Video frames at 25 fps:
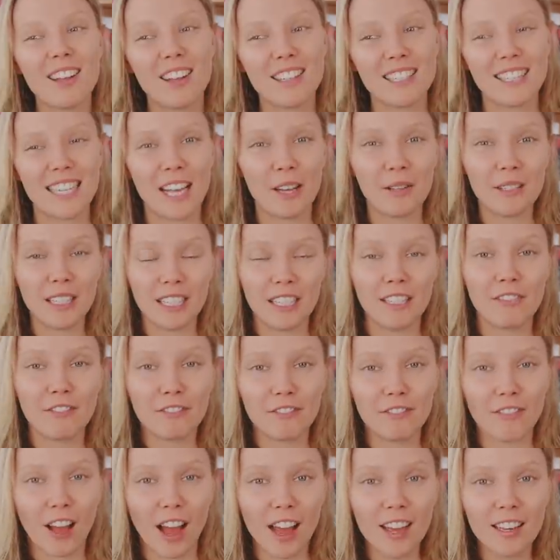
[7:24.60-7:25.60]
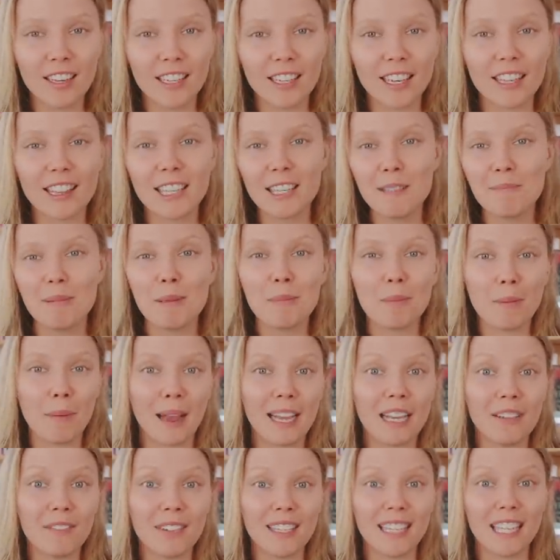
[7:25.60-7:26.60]
not sound any fun, and I think people
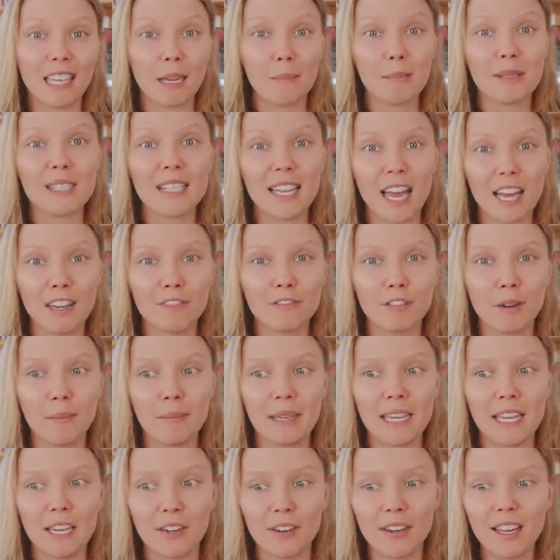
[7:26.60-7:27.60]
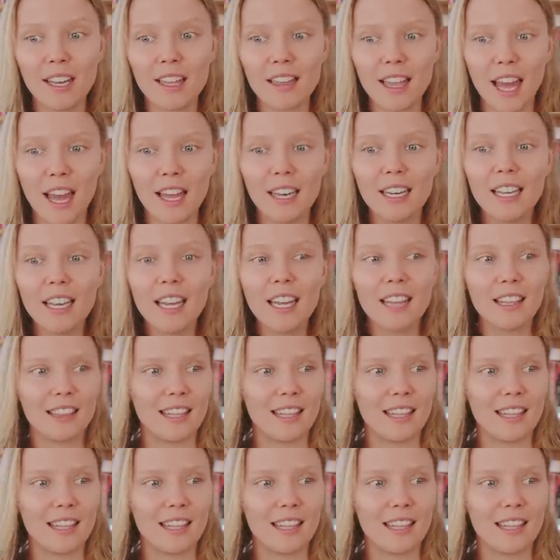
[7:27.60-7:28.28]
might even get upset from hearing that